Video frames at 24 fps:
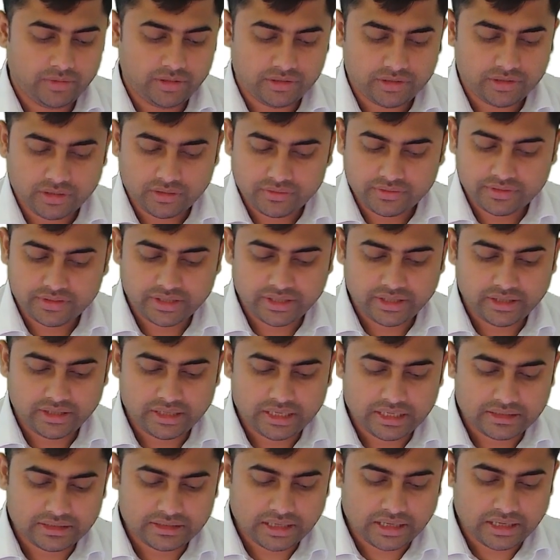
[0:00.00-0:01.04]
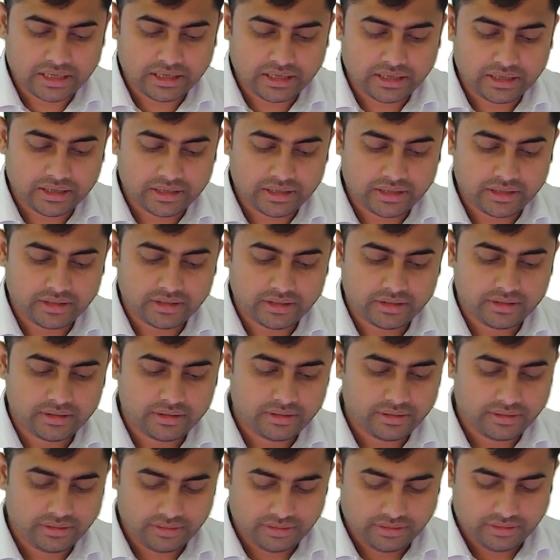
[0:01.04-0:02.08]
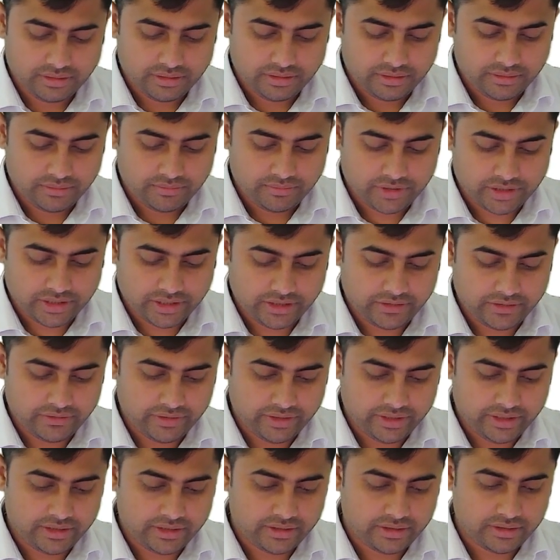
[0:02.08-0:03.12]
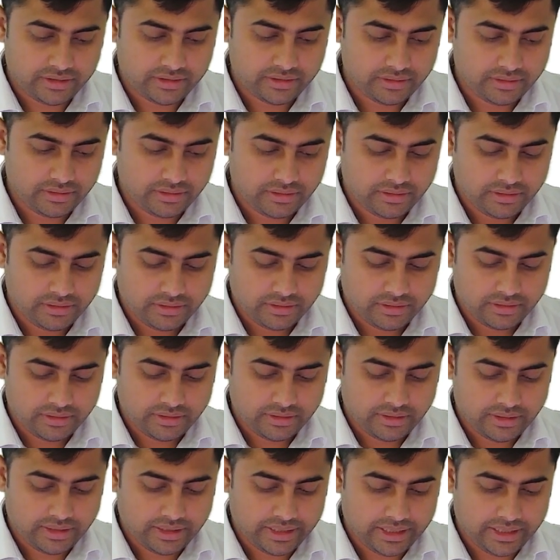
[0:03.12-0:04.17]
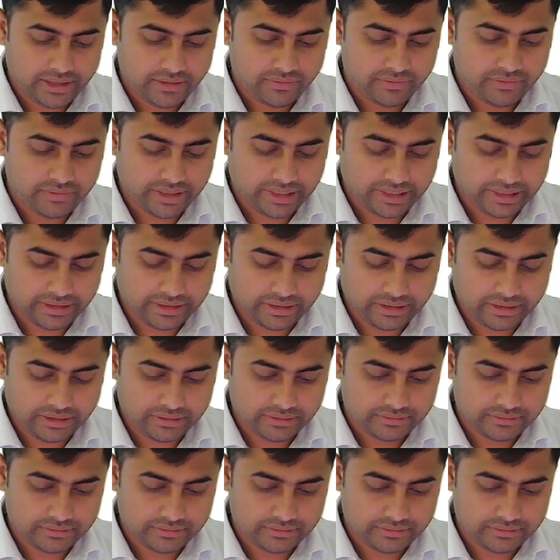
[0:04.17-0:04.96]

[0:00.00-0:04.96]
of string class are private and final.